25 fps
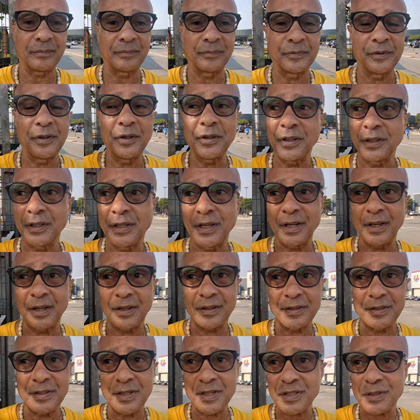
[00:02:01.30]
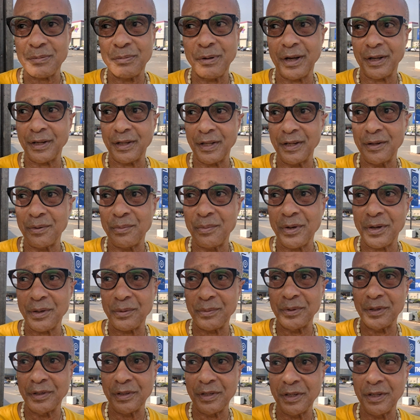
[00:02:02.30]
you can get it just about anywhere
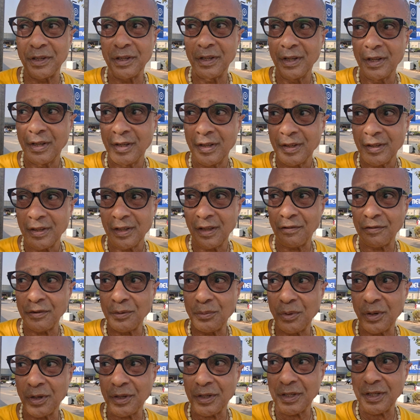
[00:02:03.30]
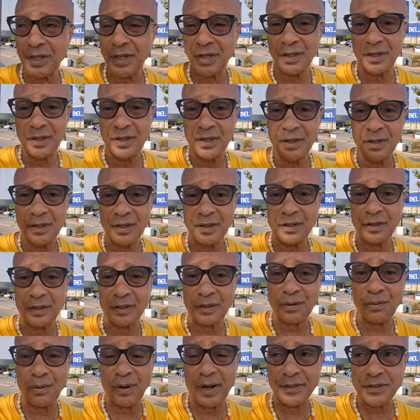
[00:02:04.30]
really. If you want to get a
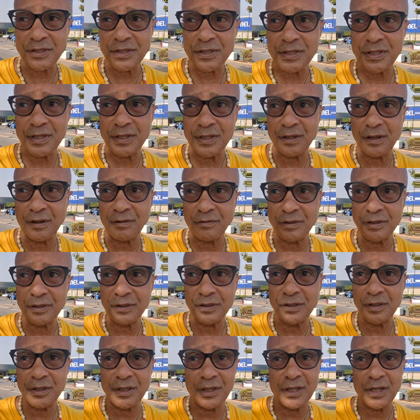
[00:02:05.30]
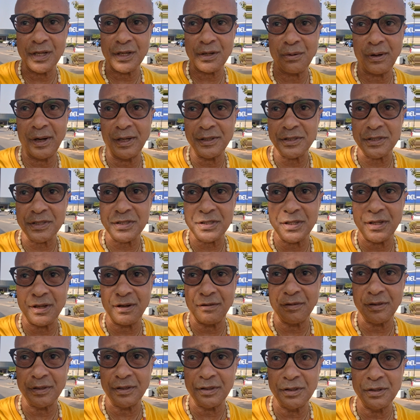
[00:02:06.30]
quantity of it, you can get quantity
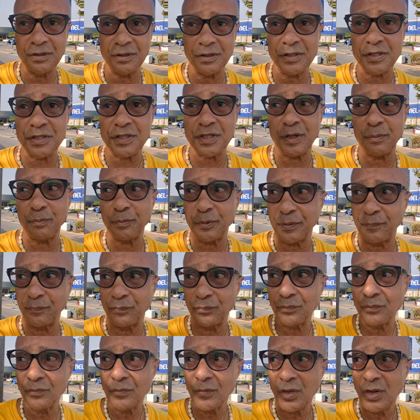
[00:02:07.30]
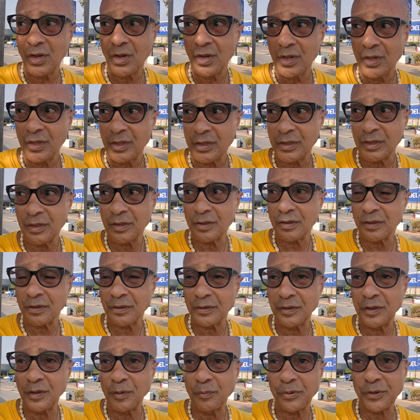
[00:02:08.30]
of it. You can ship it. You know,
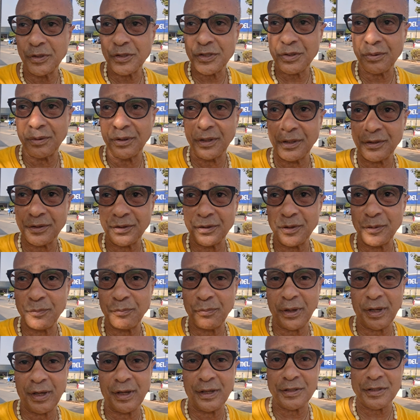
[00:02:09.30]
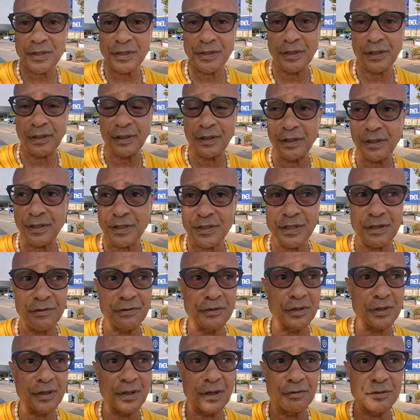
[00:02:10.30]
you can put 20-30 pounds in your luggage if
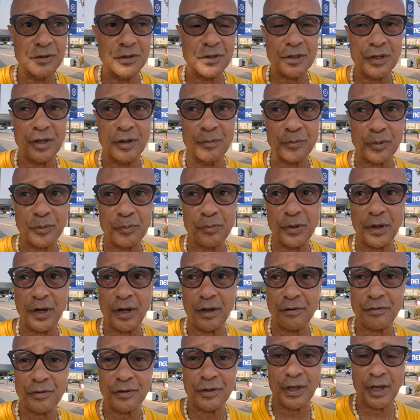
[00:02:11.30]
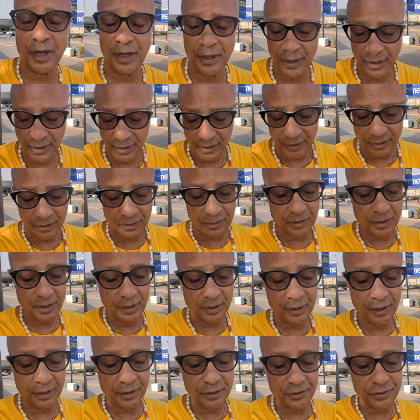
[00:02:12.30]
you come prepared for that. Okay,
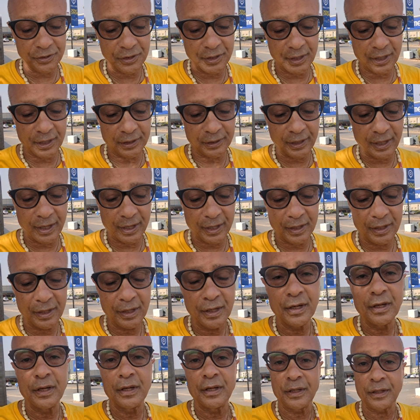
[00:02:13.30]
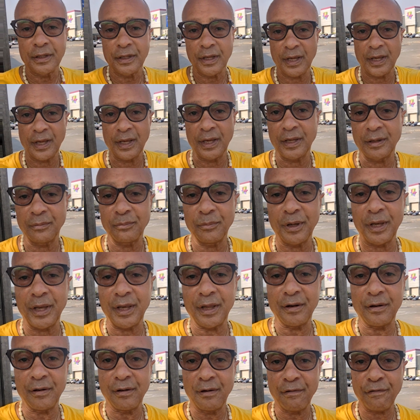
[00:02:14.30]
another thing I like, the
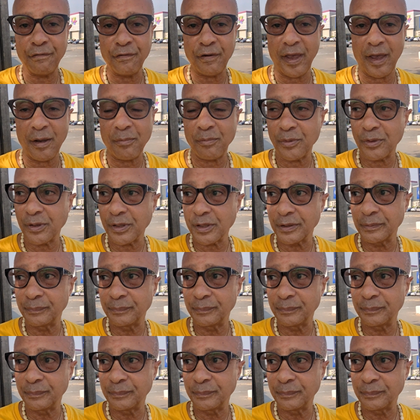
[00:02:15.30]
handmade fabric.